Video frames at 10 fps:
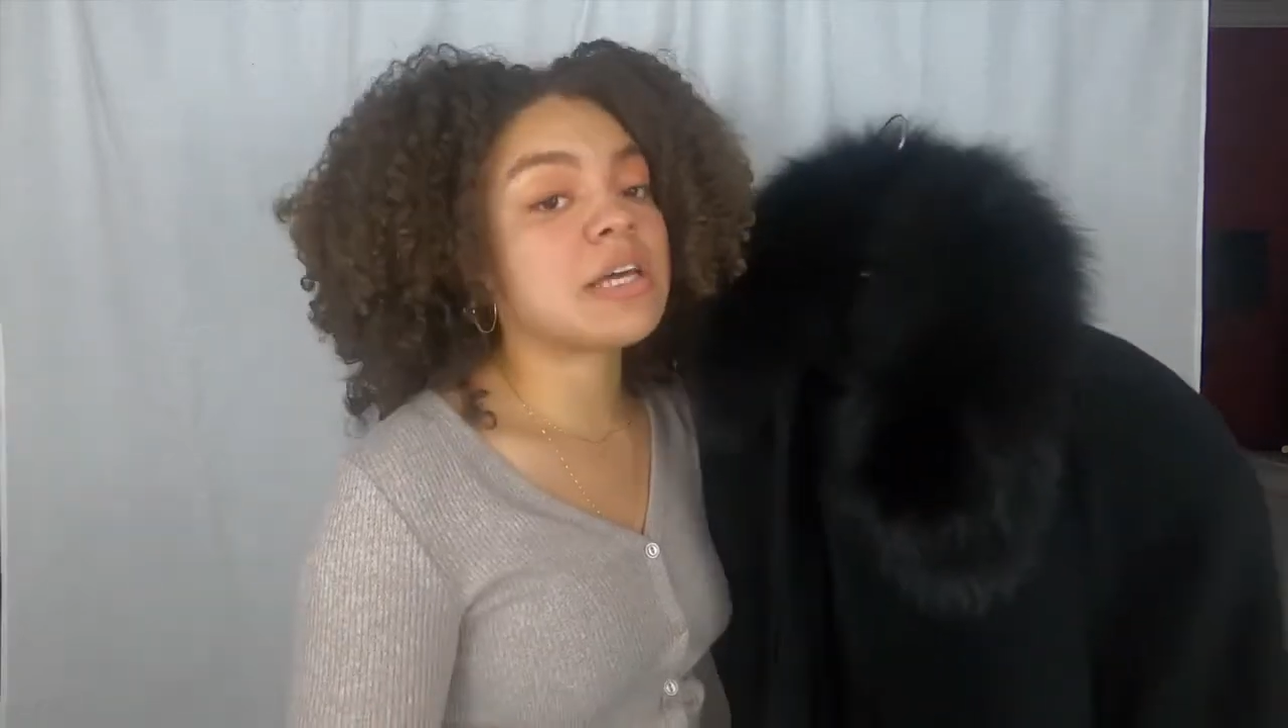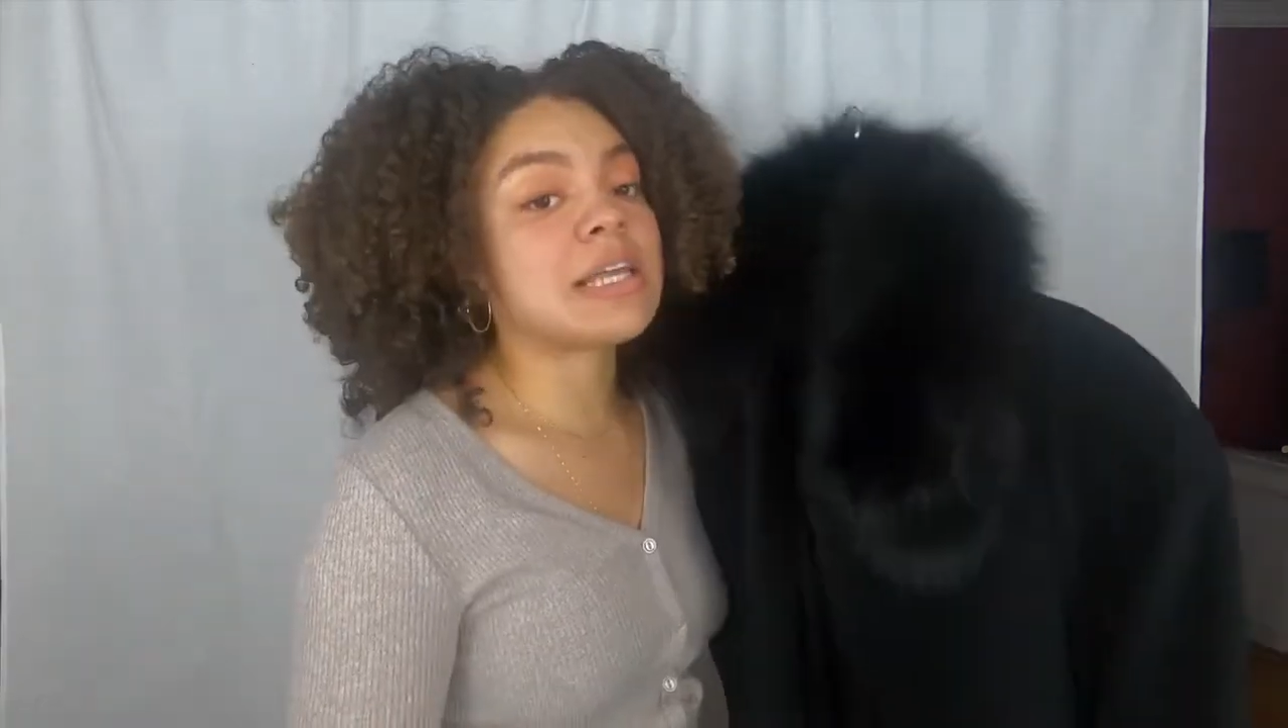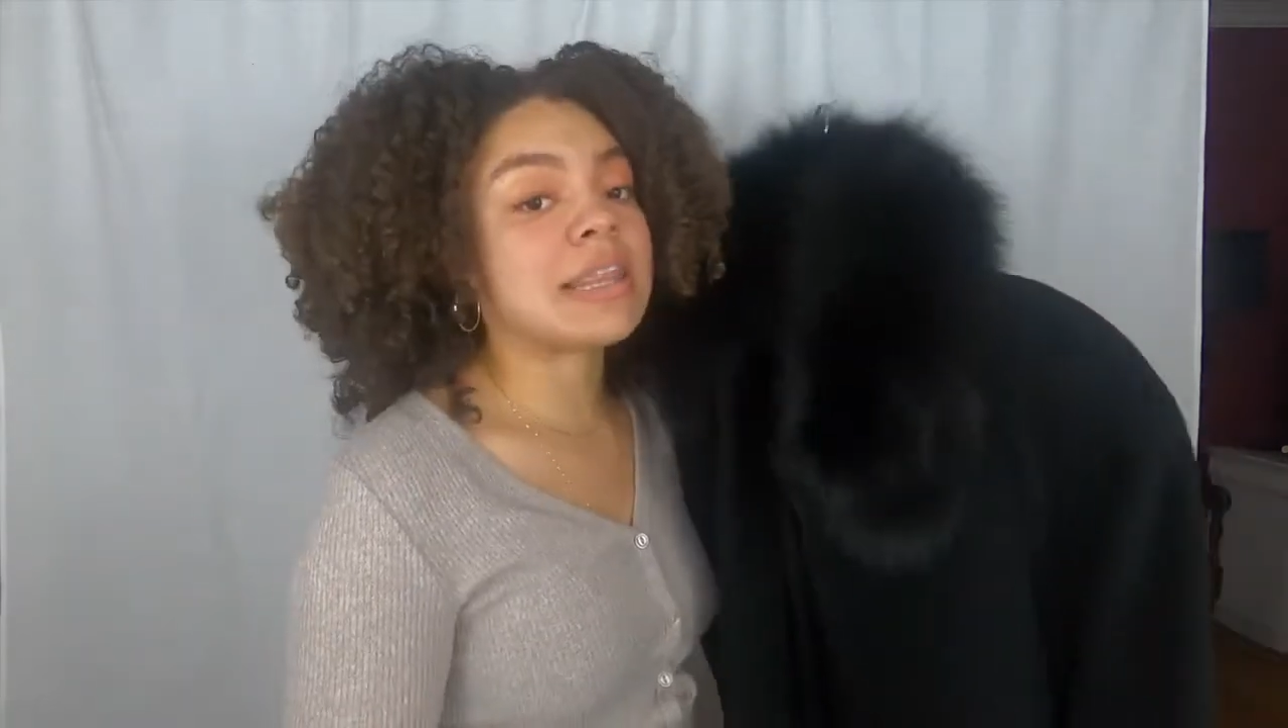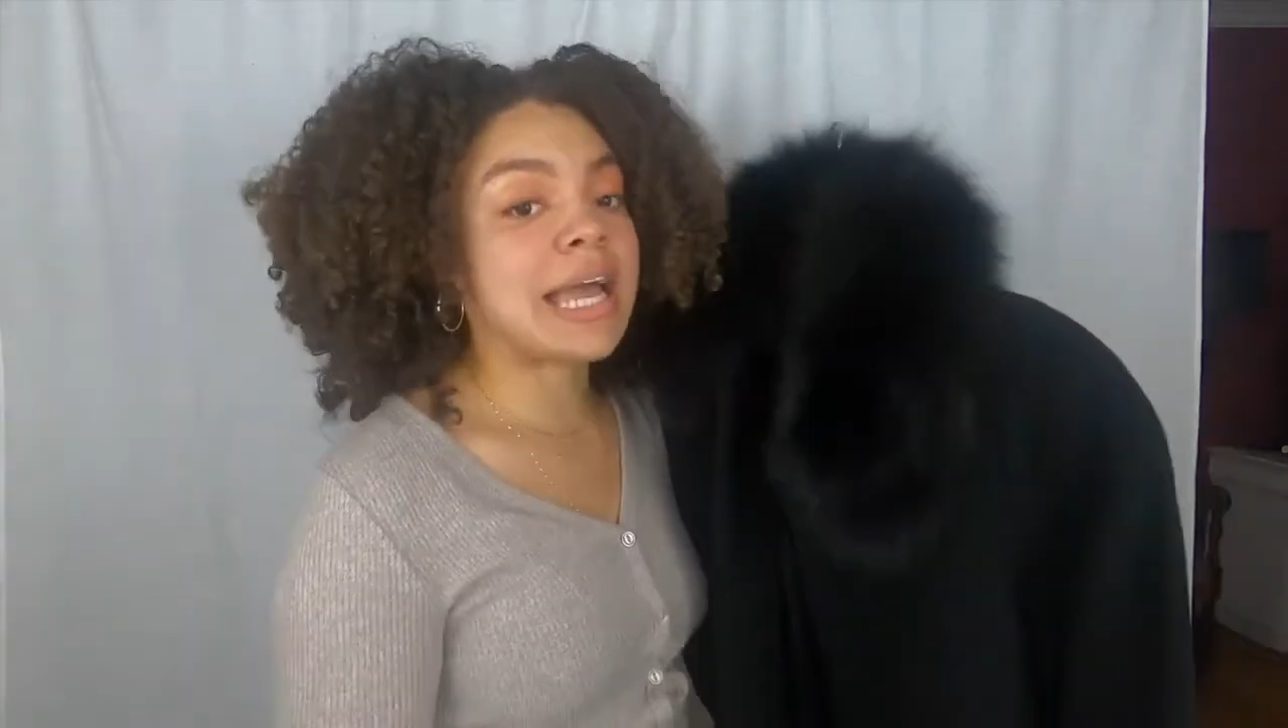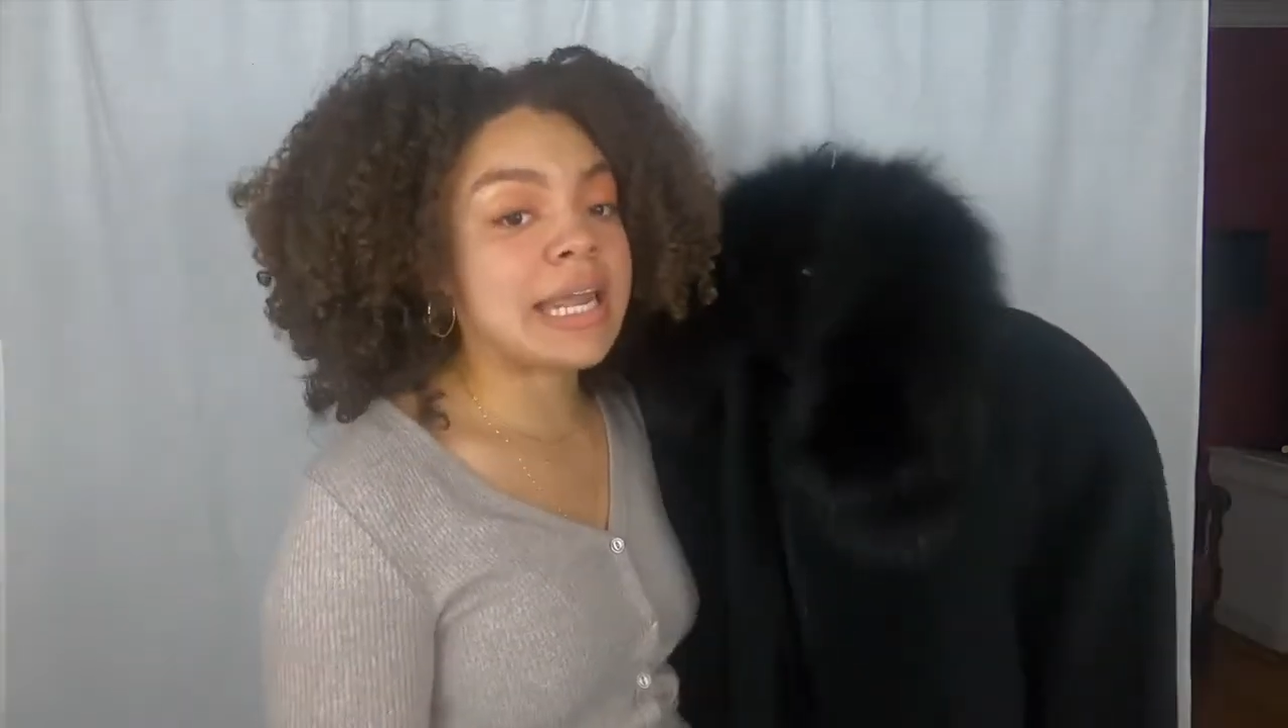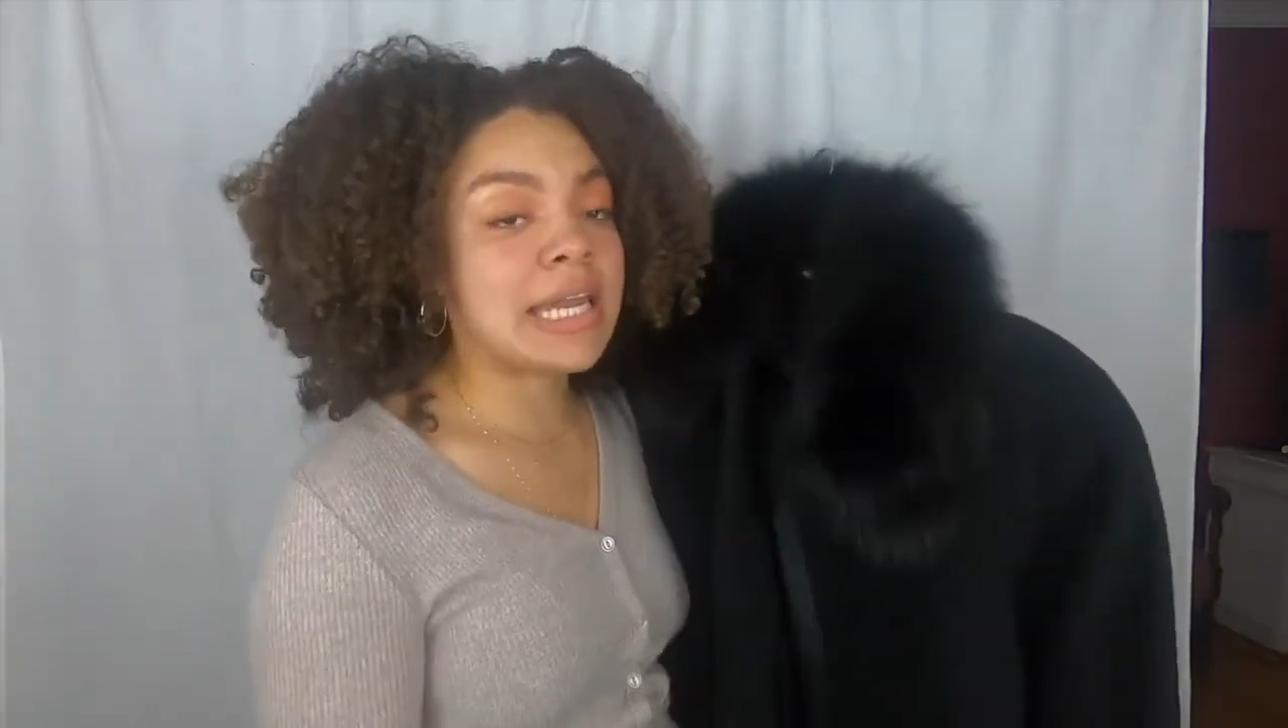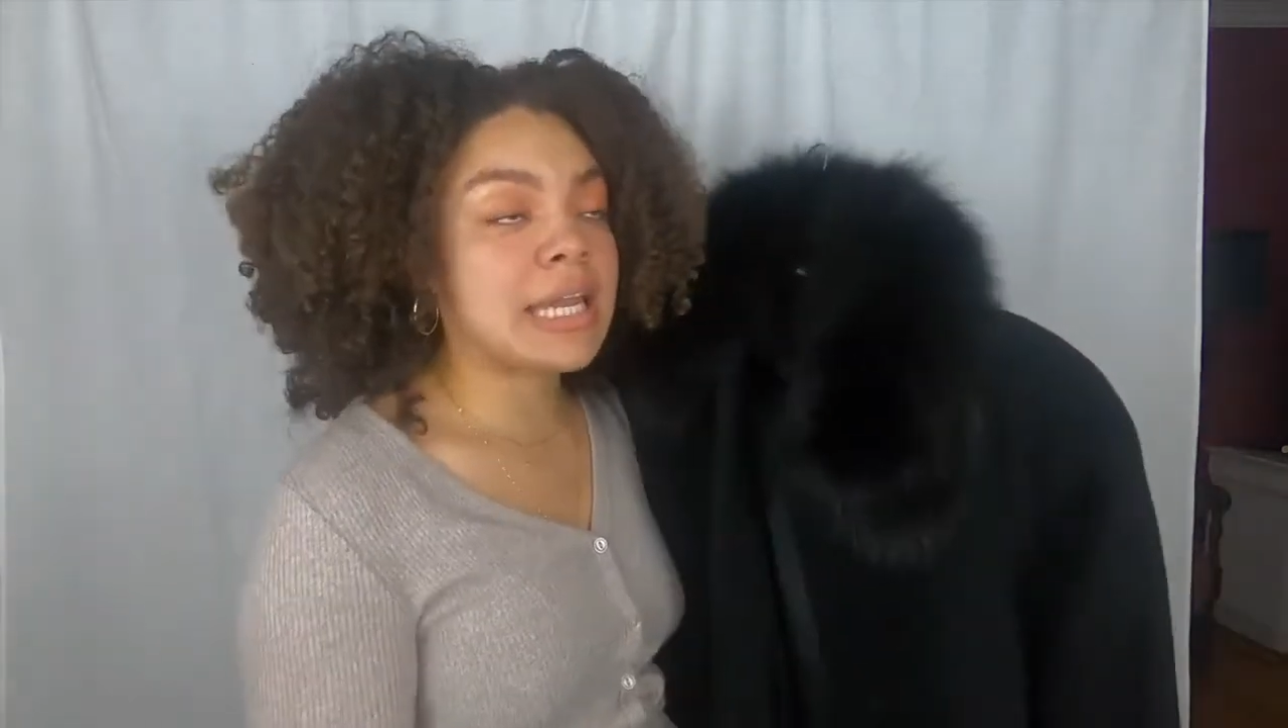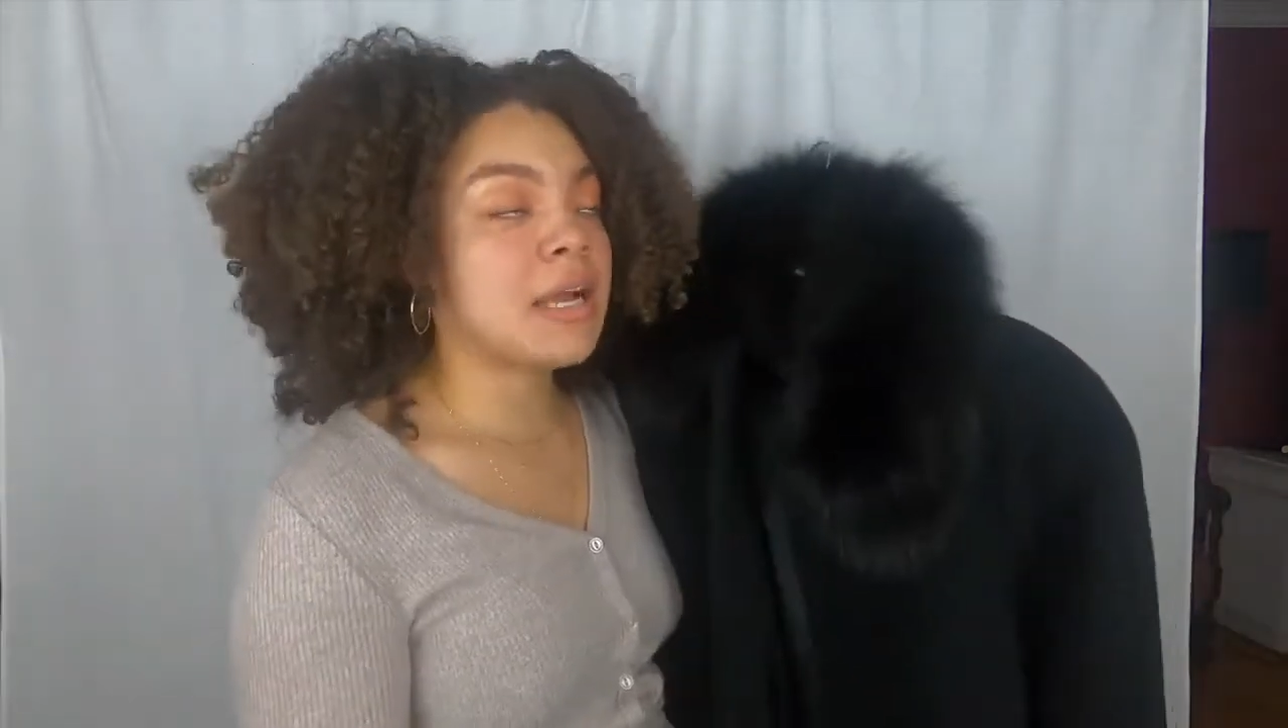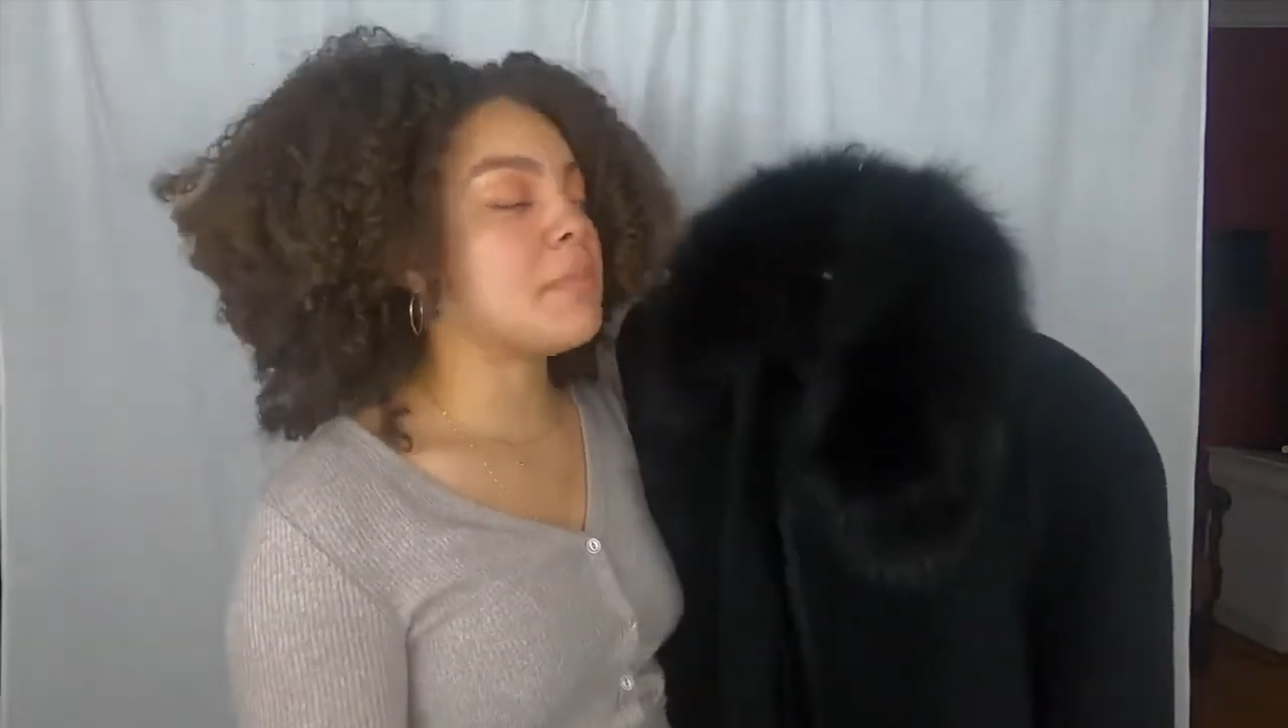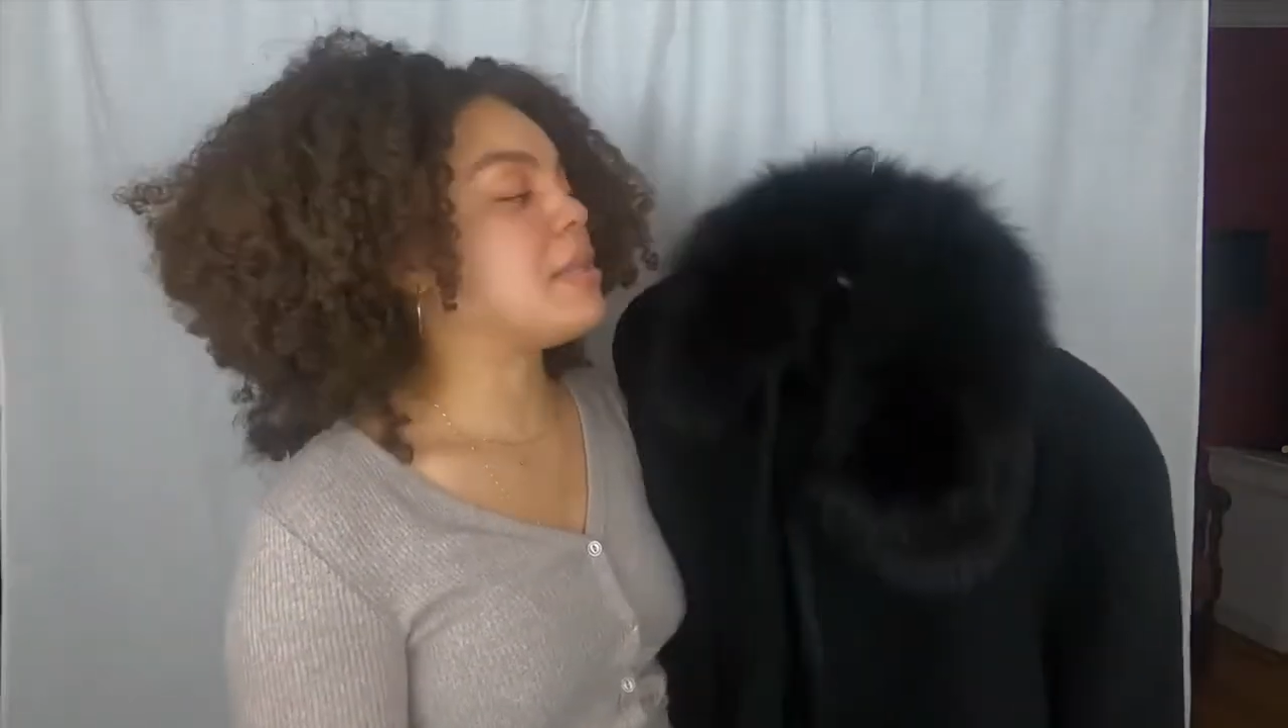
the lining,